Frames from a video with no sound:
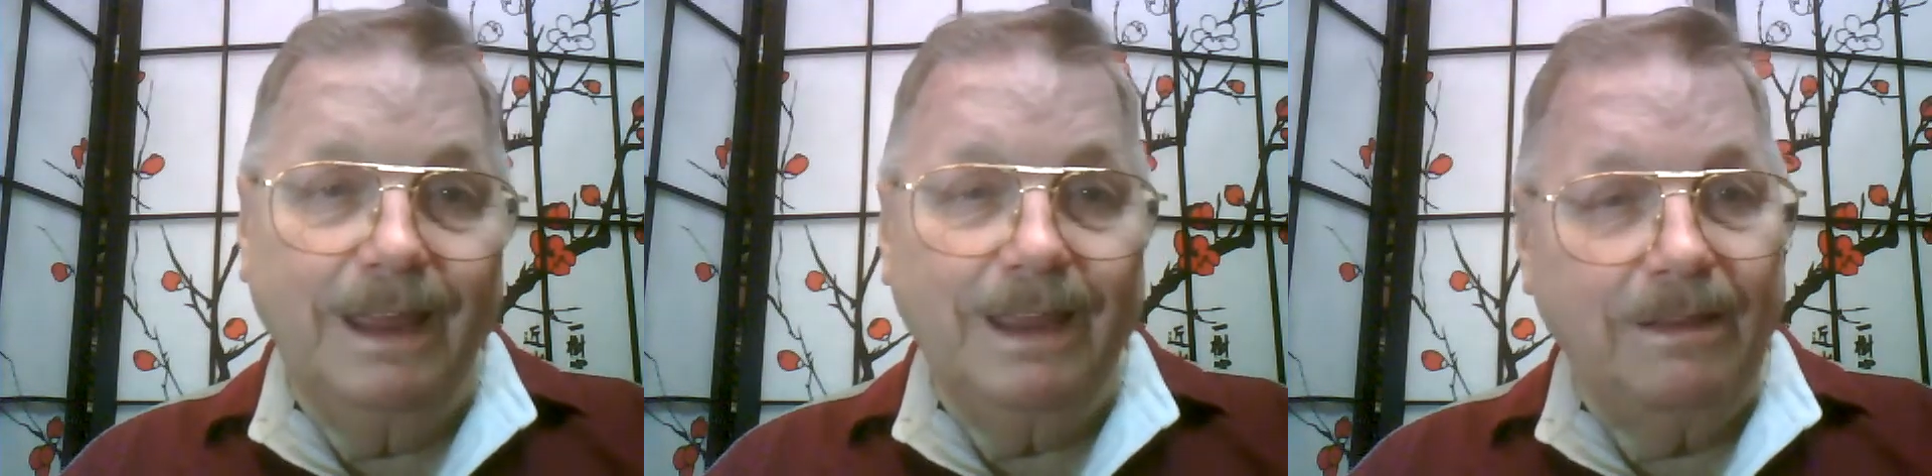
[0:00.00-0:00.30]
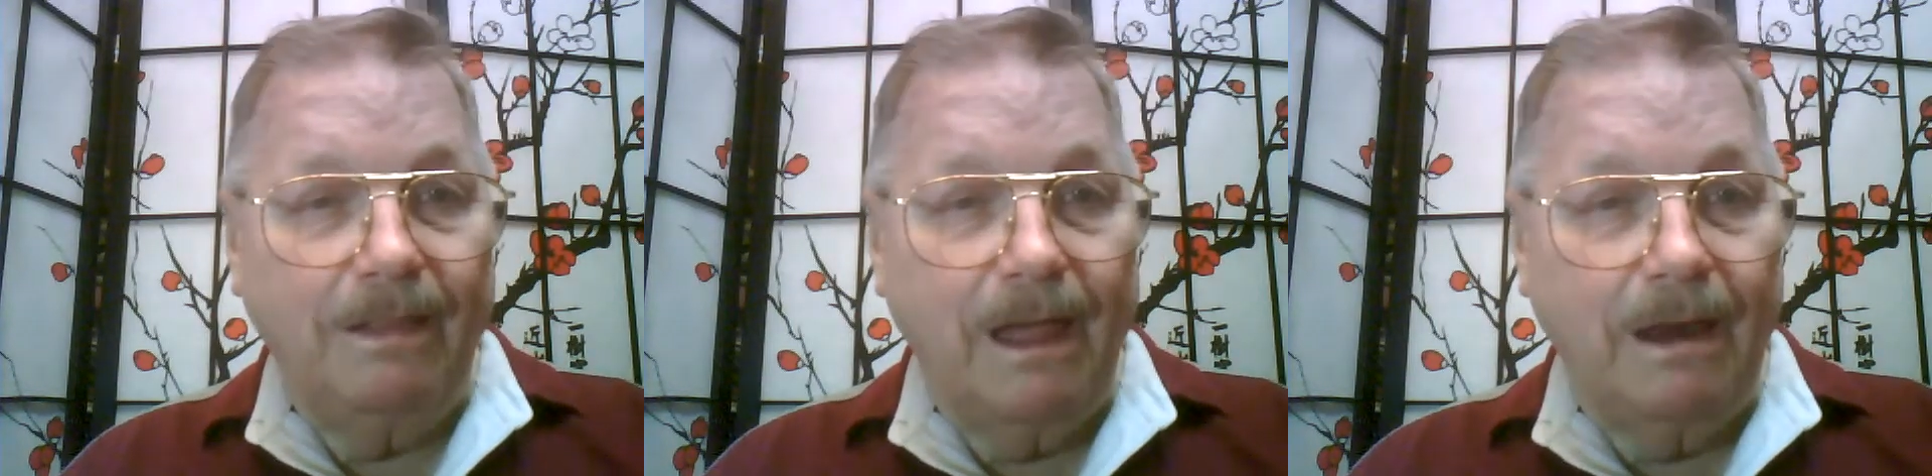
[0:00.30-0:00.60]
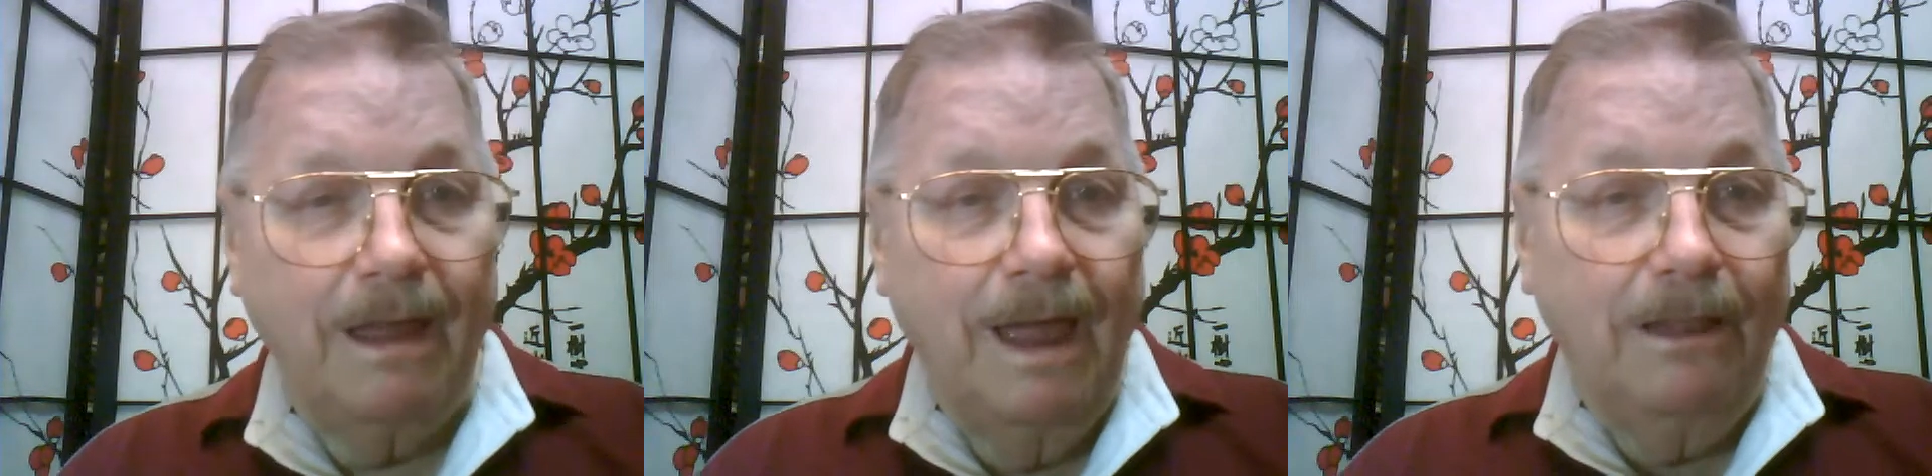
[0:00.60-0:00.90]
It's a lot
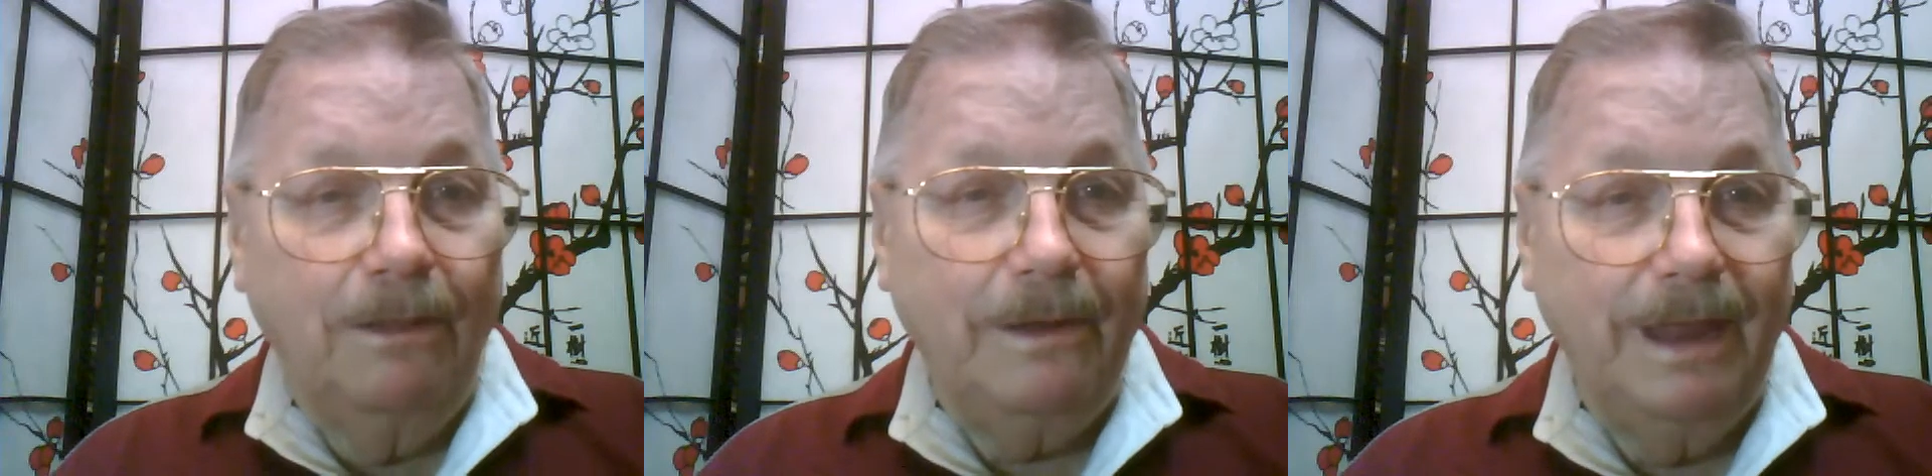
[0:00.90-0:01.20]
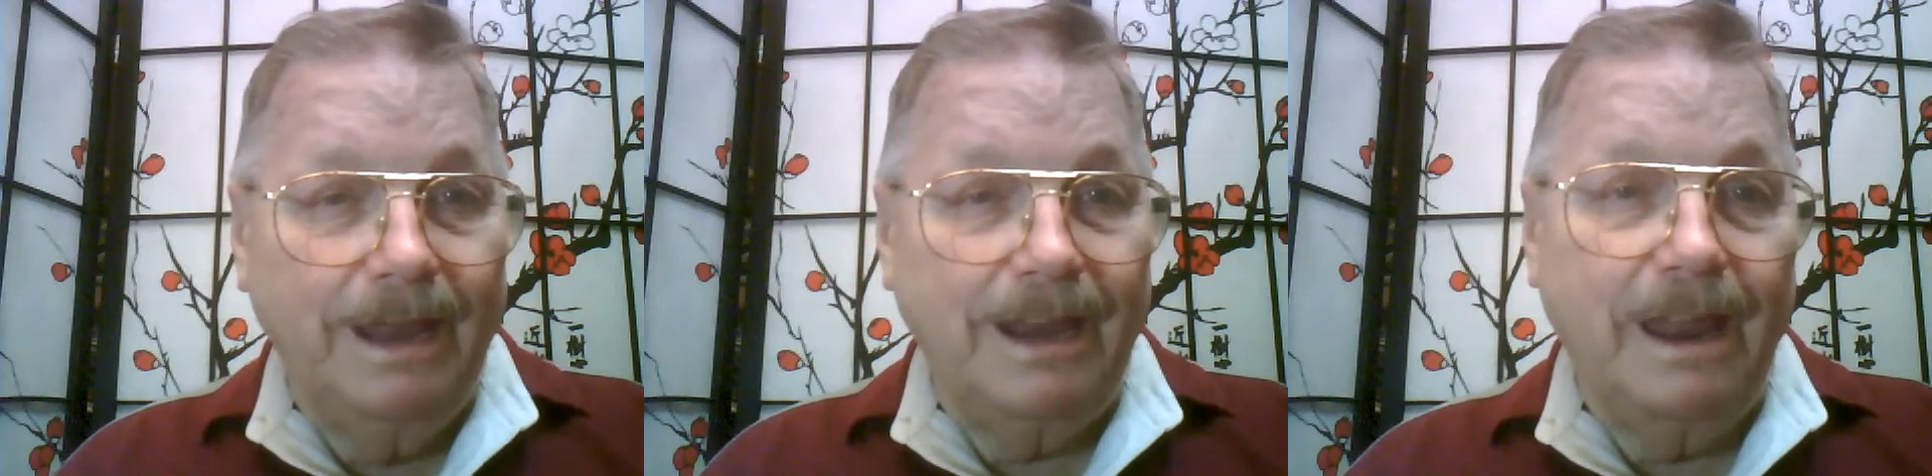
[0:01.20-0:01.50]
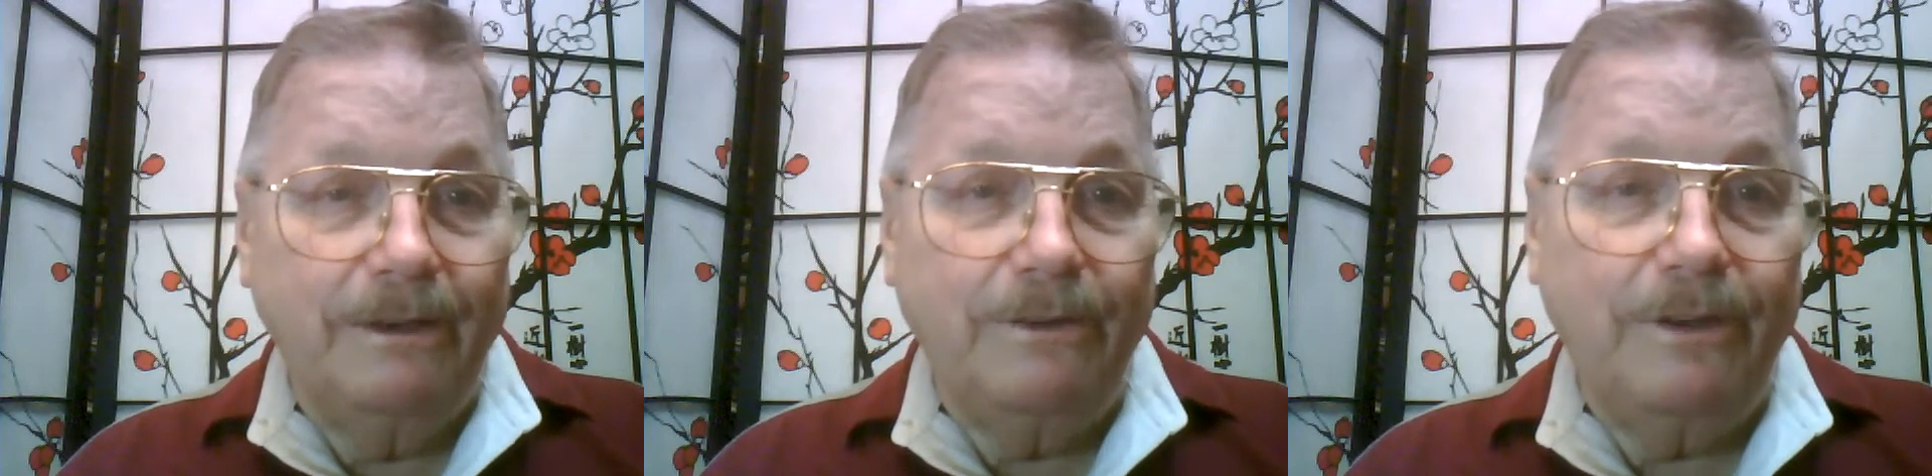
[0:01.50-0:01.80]
of looking at
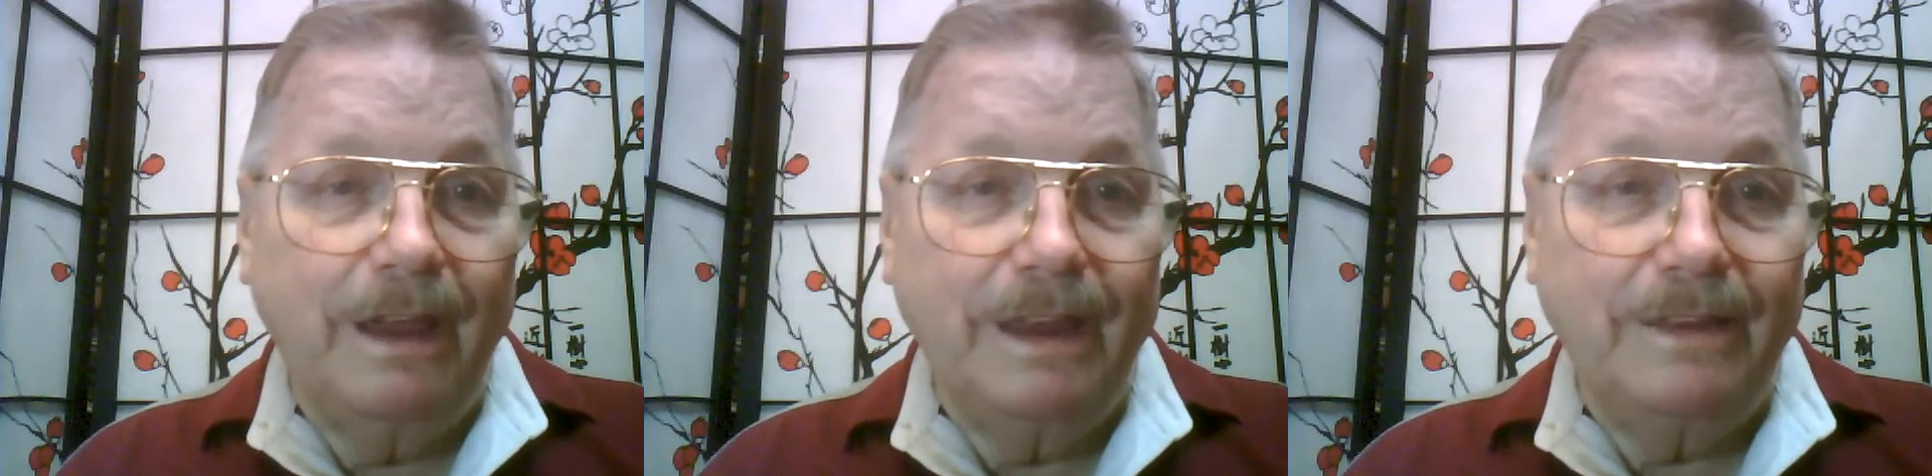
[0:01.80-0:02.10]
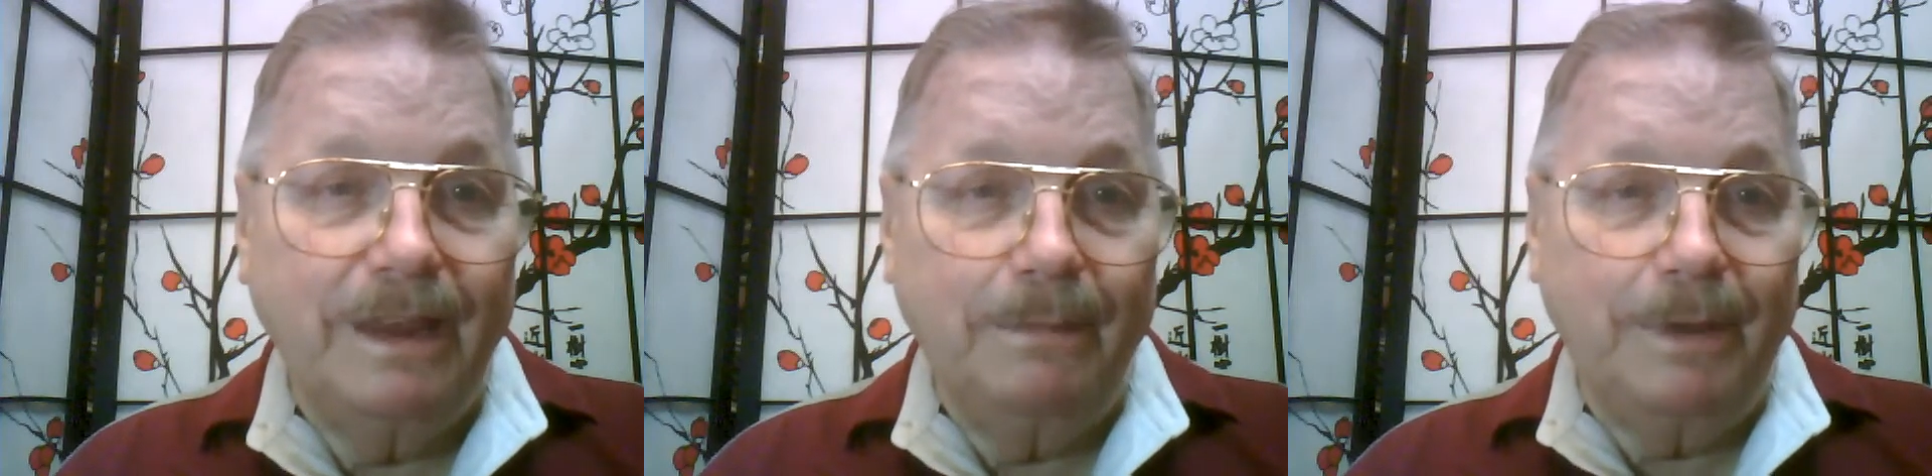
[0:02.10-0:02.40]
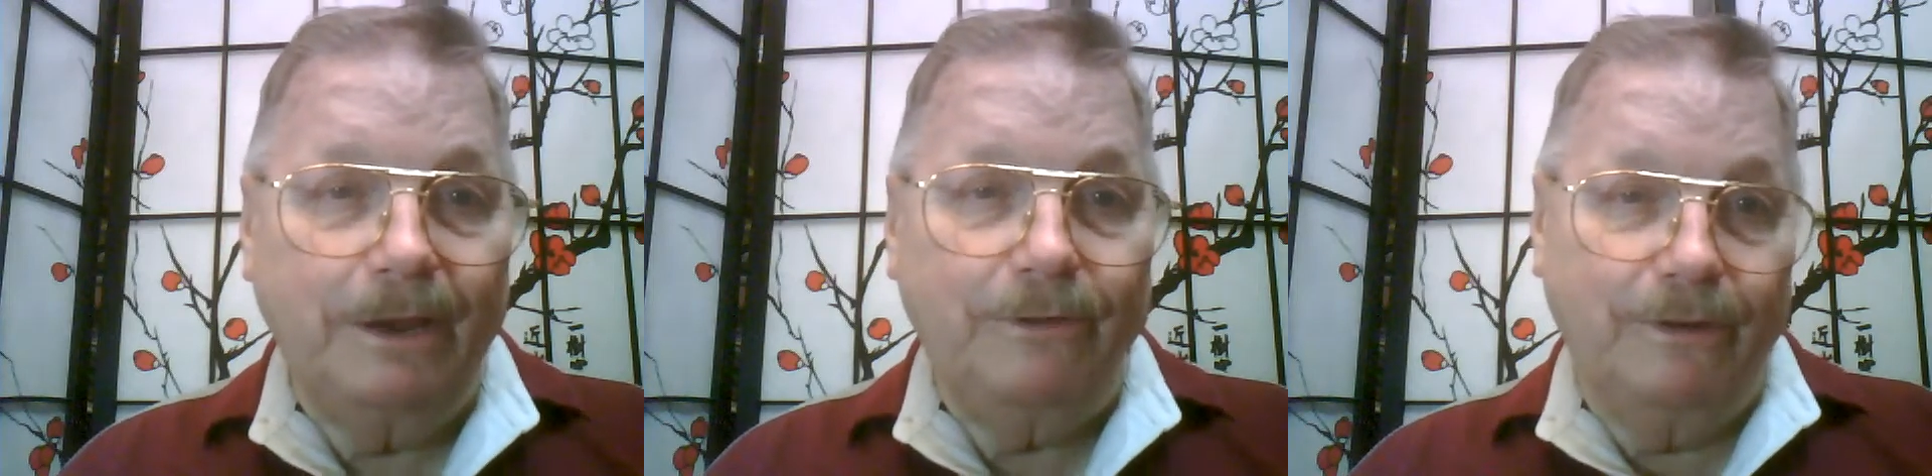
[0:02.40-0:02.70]
energizing
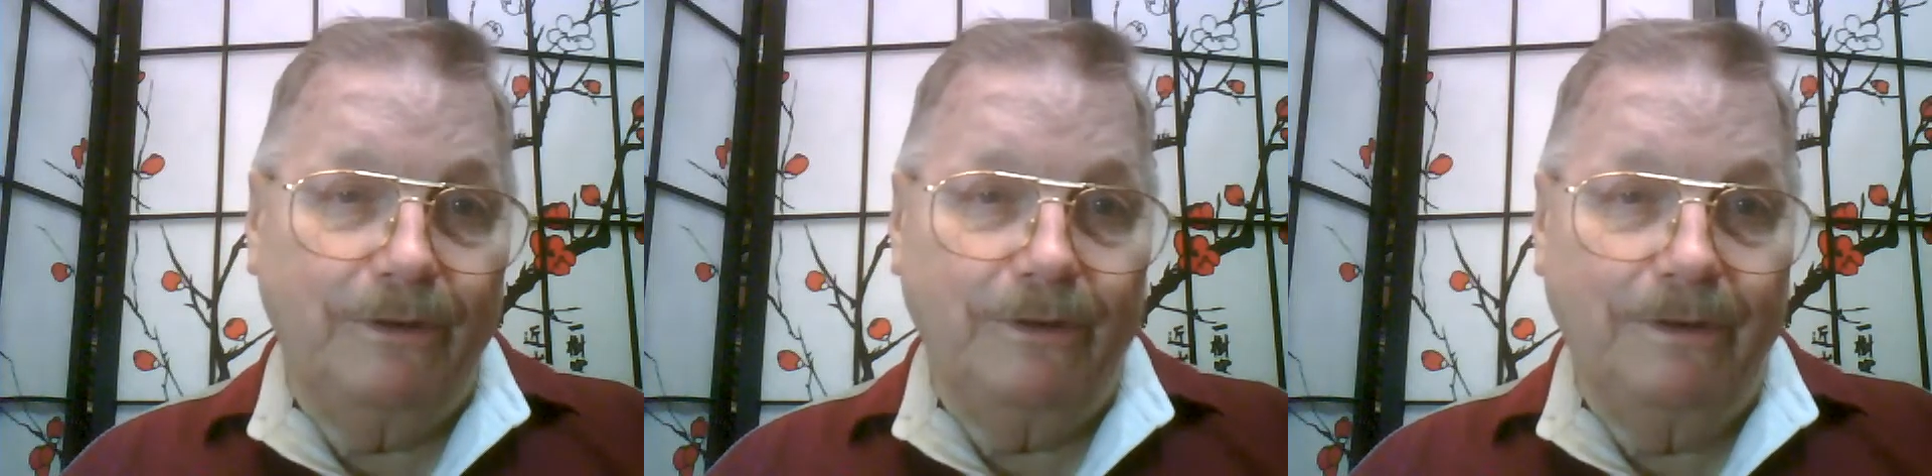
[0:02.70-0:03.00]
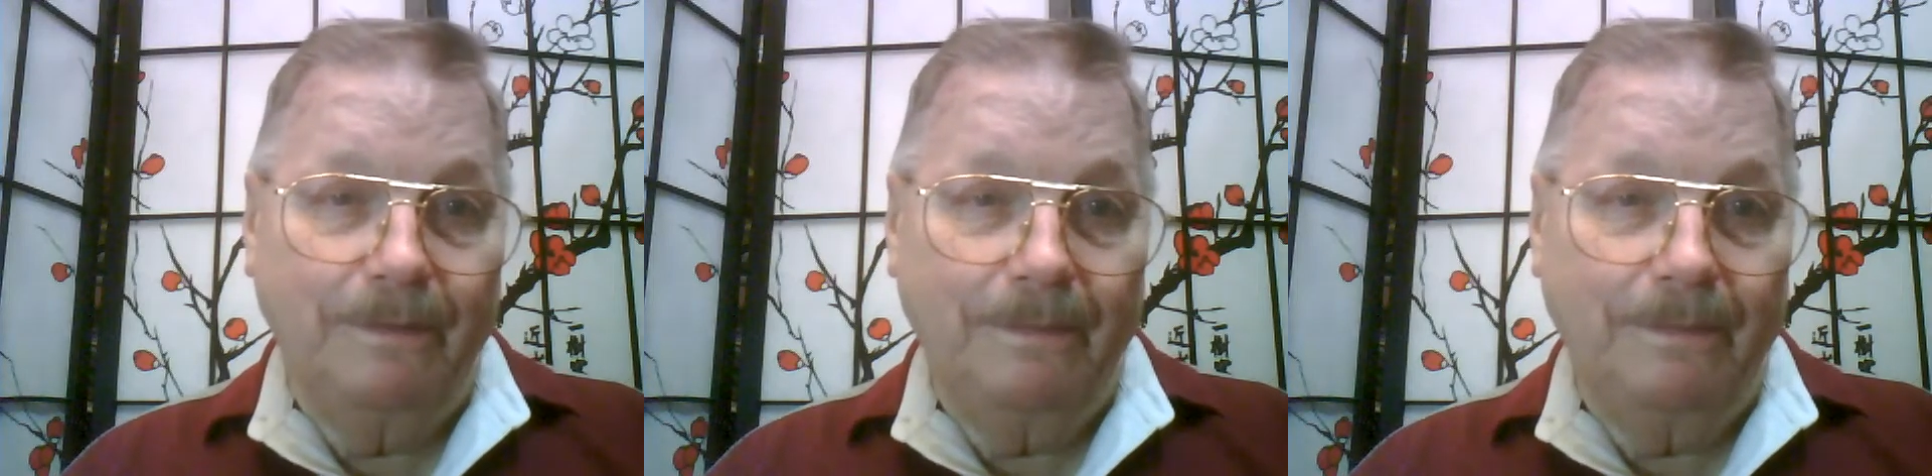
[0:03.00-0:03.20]
pictures.